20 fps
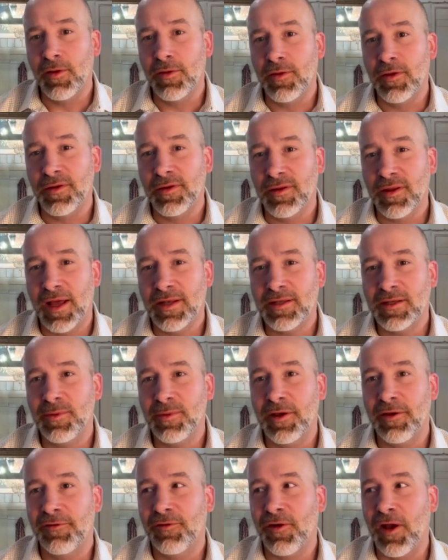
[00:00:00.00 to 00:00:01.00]
and there's a lot to
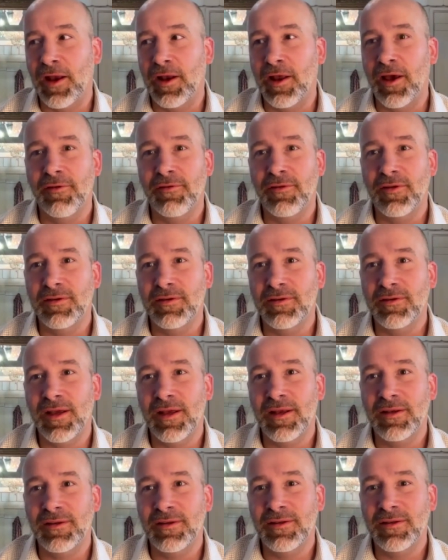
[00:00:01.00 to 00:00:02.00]
be afraid of,
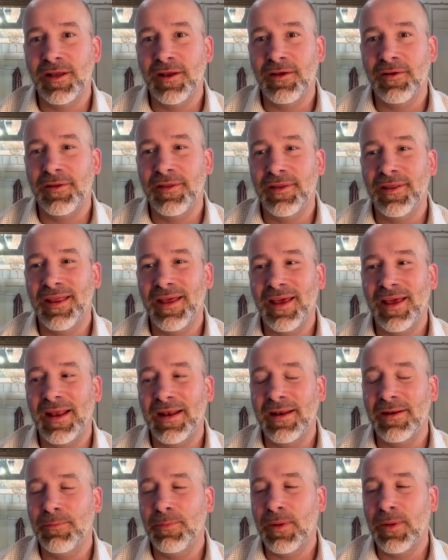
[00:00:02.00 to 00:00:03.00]

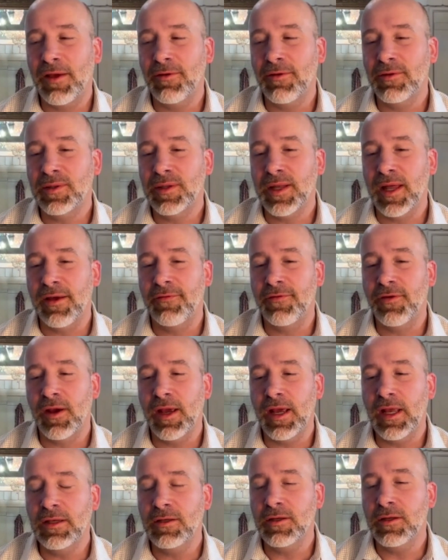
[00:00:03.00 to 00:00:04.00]
but I would say if you're
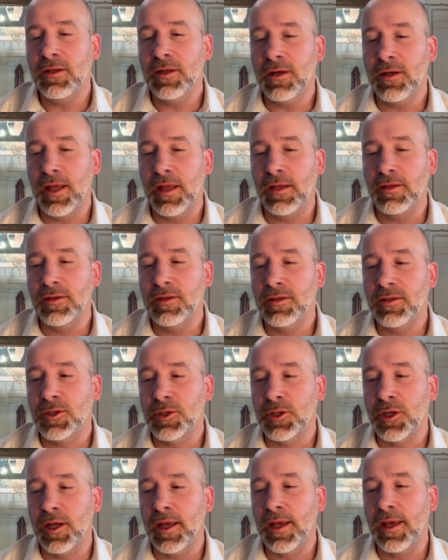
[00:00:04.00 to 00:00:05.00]
in your little
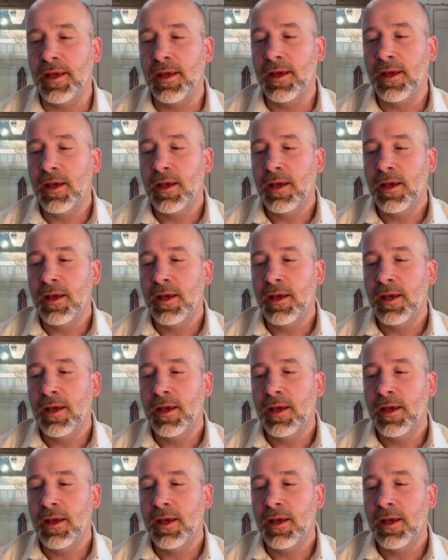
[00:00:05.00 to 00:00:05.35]
industry,